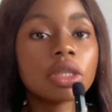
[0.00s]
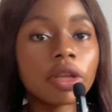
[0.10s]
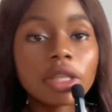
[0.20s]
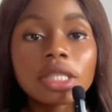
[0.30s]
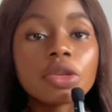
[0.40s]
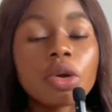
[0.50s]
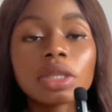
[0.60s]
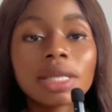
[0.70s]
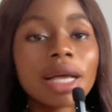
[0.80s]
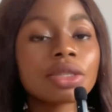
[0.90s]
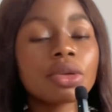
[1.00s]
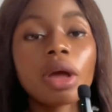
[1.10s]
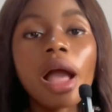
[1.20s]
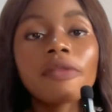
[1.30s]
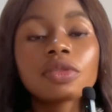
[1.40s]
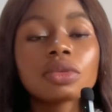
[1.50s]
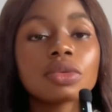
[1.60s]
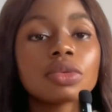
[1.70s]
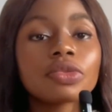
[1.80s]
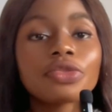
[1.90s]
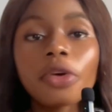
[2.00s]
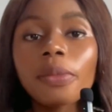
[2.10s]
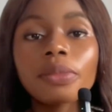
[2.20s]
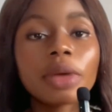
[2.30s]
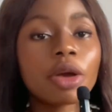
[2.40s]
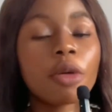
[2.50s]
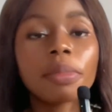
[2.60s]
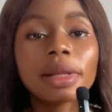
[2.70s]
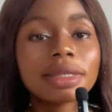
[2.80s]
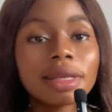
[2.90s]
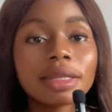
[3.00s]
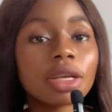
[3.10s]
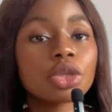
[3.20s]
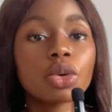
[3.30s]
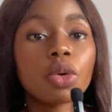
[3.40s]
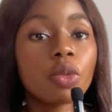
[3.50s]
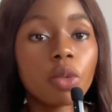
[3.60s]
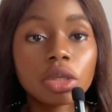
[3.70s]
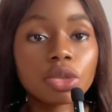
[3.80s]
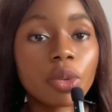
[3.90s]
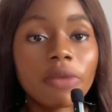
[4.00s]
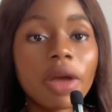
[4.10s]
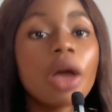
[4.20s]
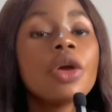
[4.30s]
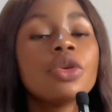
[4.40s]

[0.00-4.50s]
in your tags, you don't have to form a complete sentence or whatsoever.